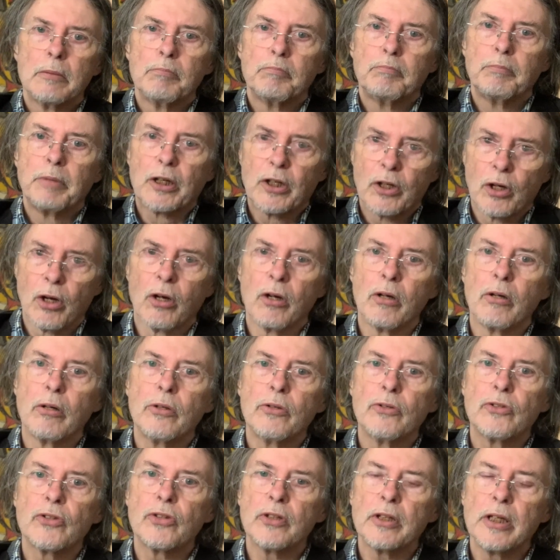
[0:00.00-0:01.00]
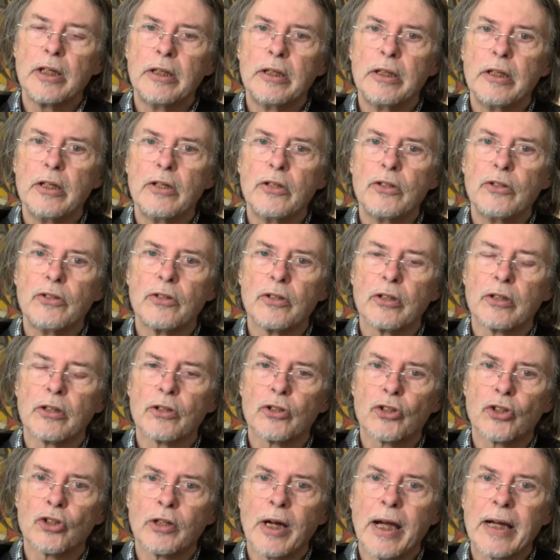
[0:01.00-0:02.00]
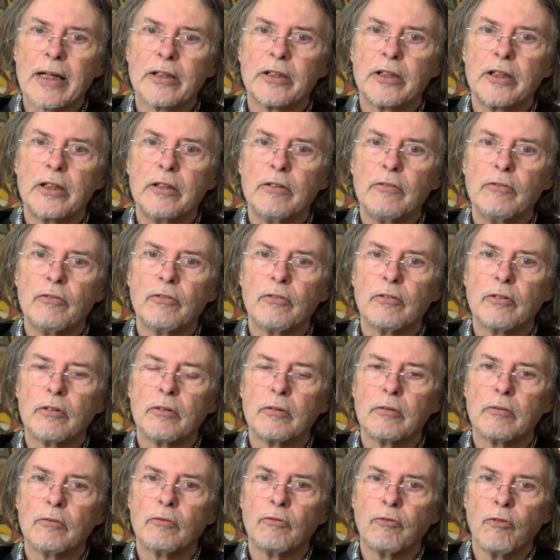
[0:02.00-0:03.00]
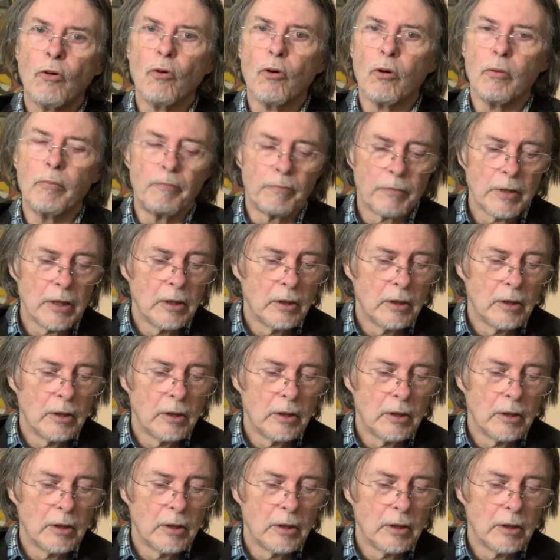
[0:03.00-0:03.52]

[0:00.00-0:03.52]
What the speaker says: because it is an attractive form.